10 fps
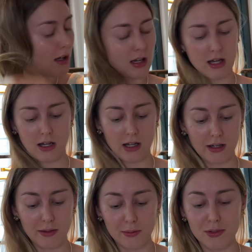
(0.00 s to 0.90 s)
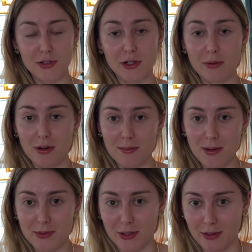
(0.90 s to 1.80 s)
I will show you where I'm
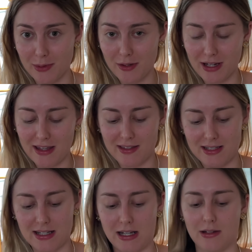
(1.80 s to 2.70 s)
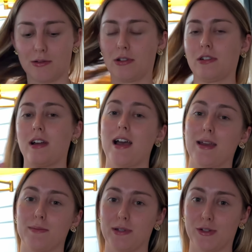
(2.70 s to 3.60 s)
up to. Whether I get there tonight or not, I
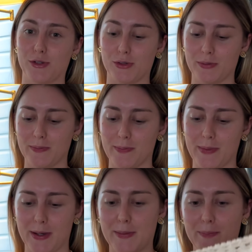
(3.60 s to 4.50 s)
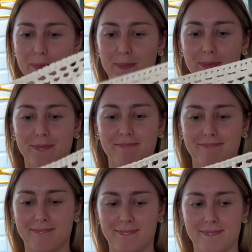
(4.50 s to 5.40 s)
am unsure, but
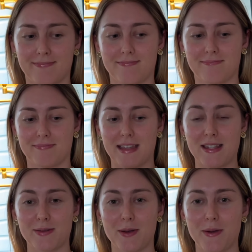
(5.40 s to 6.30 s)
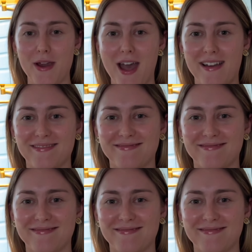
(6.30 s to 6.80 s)
that's where we're at.